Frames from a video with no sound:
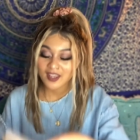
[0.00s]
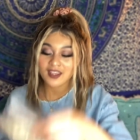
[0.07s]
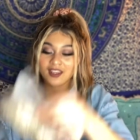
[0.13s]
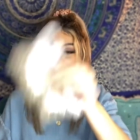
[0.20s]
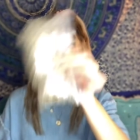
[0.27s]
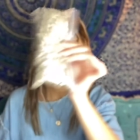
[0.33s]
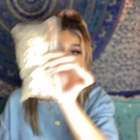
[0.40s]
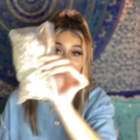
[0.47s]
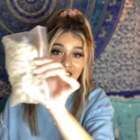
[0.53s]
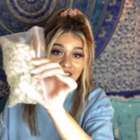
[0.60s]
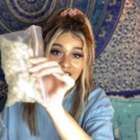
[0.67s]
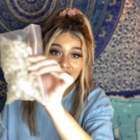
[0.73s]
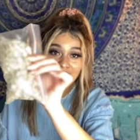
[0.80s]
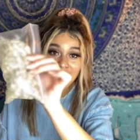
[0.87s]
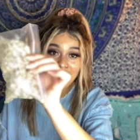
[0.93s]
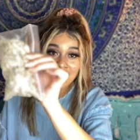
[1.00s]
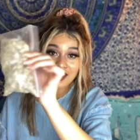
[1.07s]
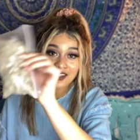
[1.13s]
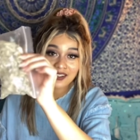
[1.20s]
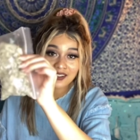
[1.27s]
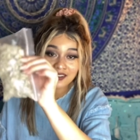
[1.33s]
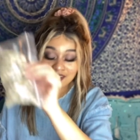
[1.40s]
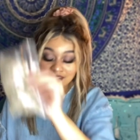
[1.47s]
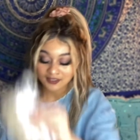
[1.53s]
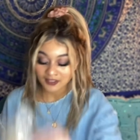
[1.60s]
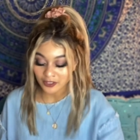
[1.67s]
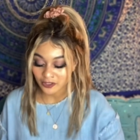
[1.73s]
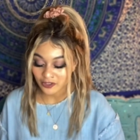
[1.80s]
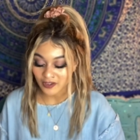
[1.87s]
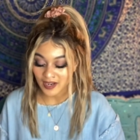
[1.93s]
You can get
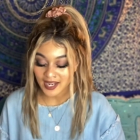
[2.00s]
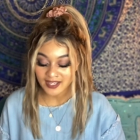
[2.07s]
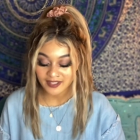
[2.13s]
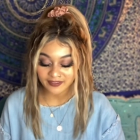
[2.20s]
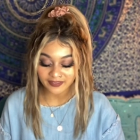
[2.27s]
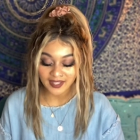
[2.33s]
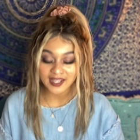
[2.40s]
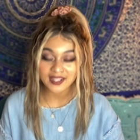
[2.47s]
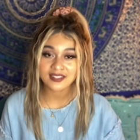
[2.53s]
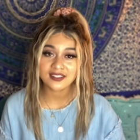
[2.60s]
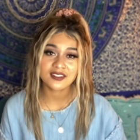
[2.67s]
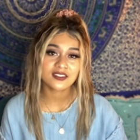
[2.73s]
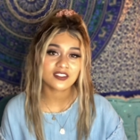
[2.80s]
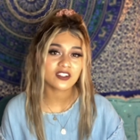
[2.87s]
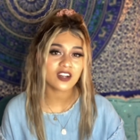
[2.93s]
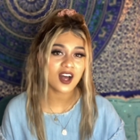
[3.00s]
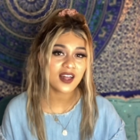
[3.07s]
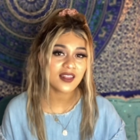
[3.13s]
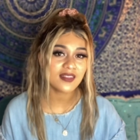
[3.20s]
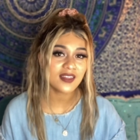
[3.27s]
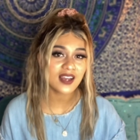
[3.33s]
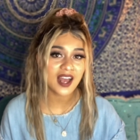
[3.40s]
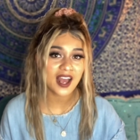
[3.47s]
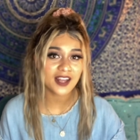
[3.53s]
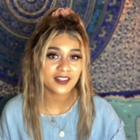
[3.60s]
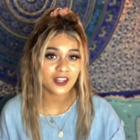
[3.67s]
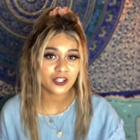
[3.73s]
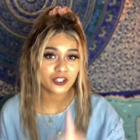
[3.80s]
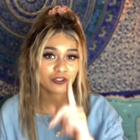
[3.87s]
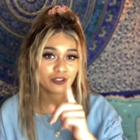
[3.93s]
little dried flakes. These are not the kind
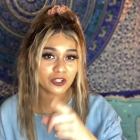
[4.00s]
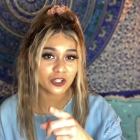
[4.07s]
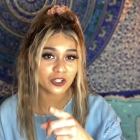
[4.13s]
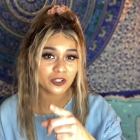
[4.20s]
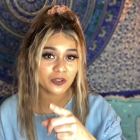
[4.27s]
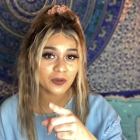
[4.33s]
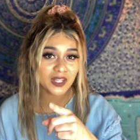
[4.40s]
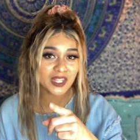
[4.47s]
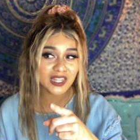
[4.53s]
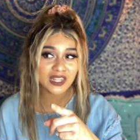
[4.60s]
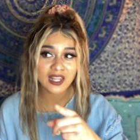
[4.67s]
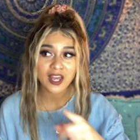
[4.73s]
that you cook with.